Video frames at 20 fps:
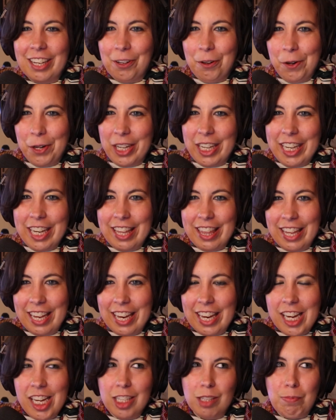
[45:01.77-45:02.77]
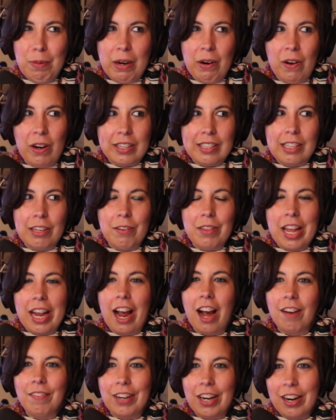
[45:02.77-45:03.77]
quirky things, but also they
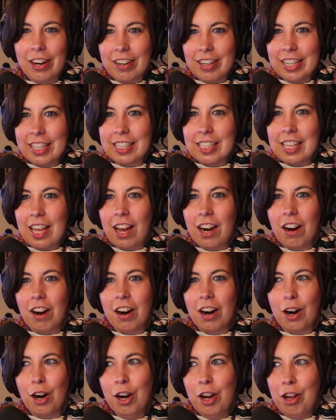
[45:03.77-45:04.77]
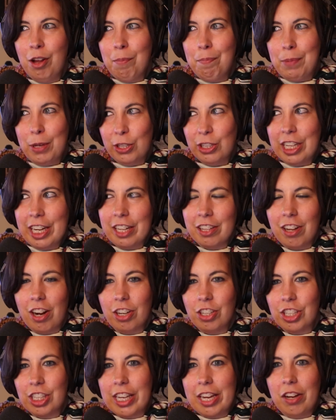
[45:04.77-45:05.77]
have artists that are building
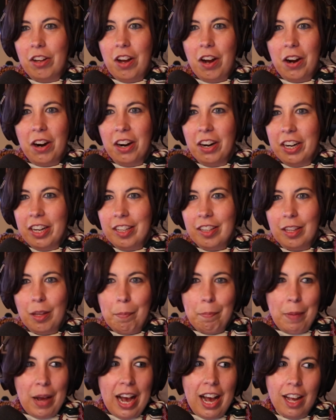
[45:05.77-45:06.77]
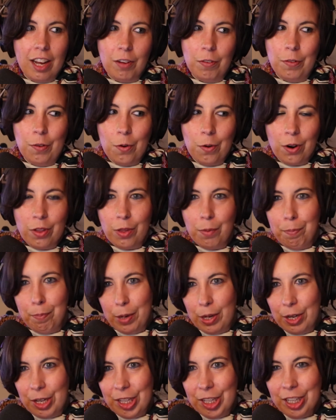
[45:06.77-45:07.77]
large scale art in the back for the
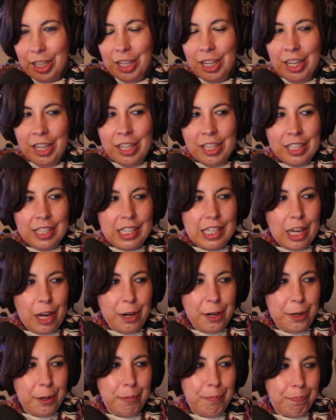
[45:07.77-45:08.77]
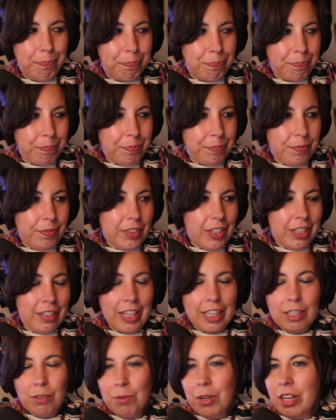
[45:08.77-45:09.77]
burn. So
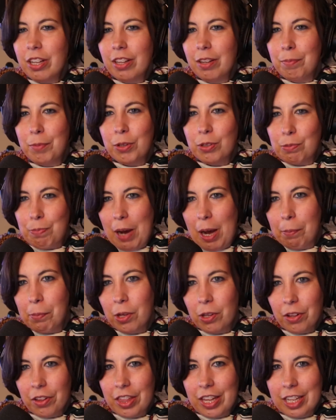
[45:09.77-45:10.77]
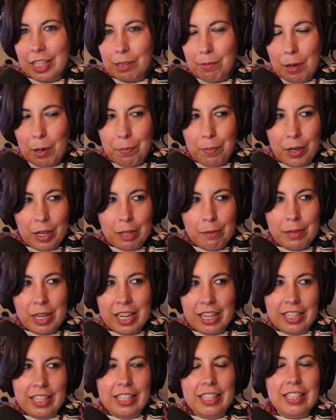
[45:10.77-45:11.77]
that's one of the most popular things about Burning
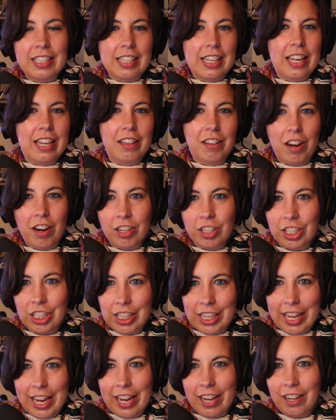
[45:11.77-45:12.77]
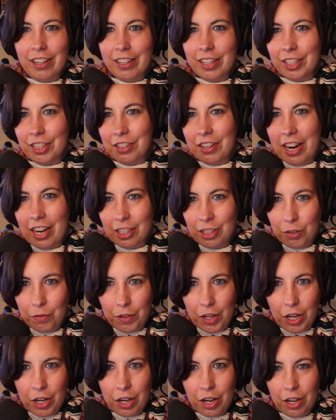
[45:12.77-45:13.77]
Man is the large scale interactive
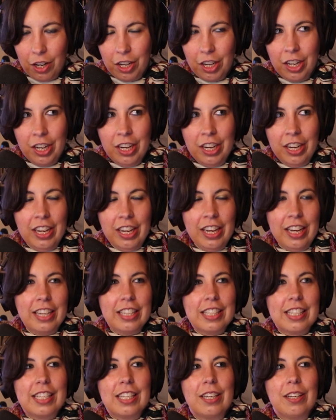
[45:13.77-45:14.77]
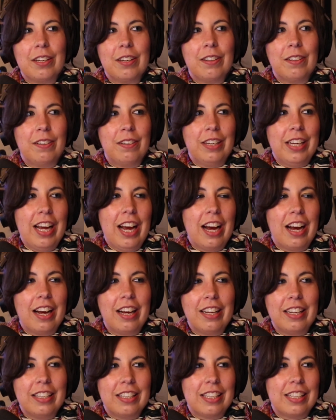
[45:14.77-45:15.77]
art. And so, yeah,
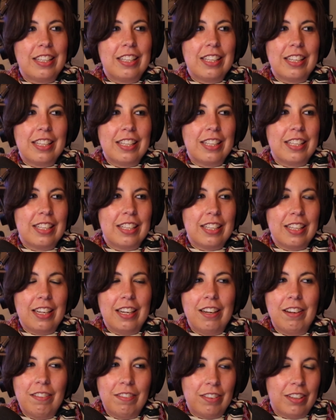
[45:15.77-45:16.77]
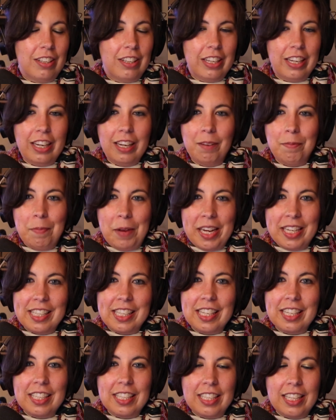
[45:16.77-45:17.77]
it's just a really
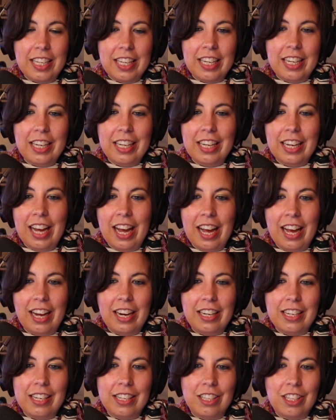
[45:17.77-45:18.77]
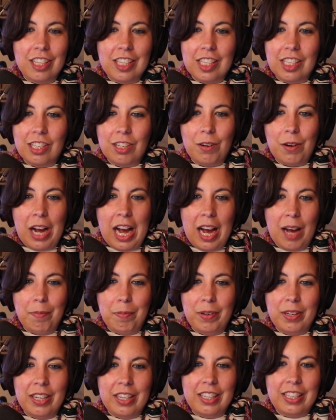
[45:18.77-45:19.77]
amazing city. And it just so
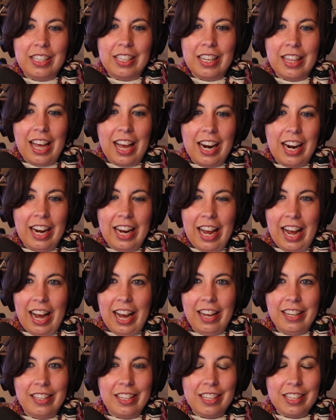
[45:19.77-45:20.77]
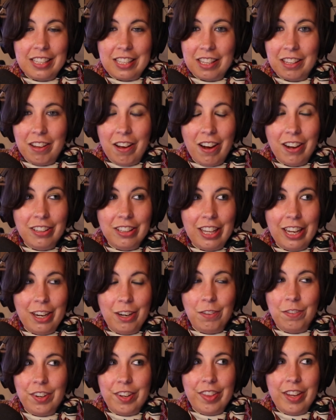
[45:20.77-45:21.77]
happened that I had this long
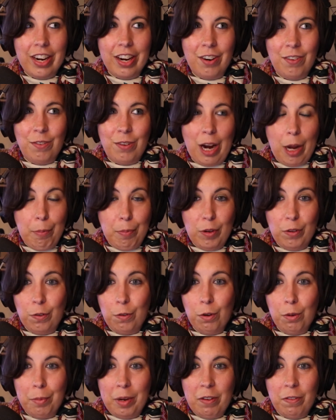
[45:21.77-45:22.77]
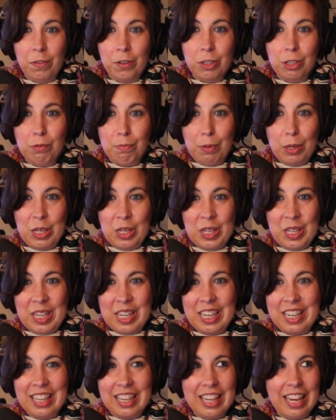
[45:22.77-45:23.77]
layover there right before my first burn.
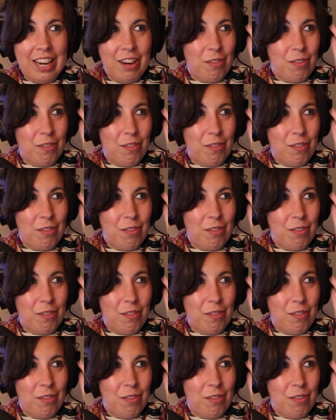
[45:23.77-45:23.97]
And it like